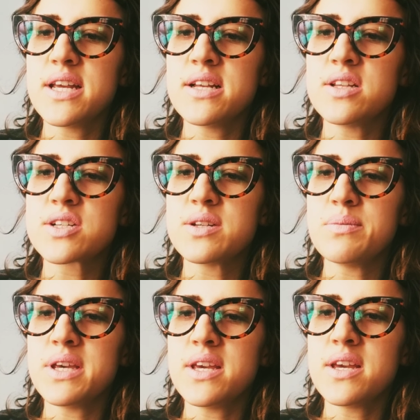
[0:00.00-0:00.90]
It looked at
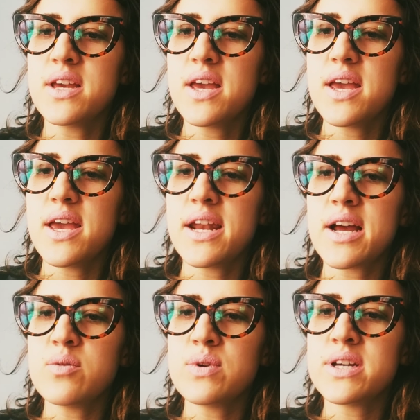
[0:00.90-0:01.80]
me, and
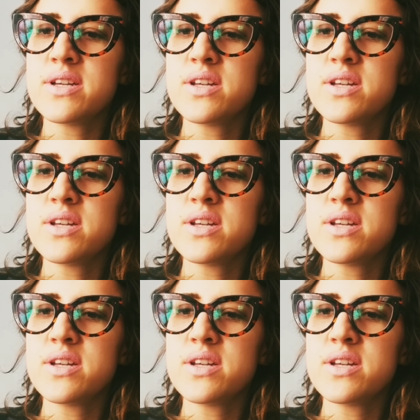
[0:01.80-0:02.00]
I went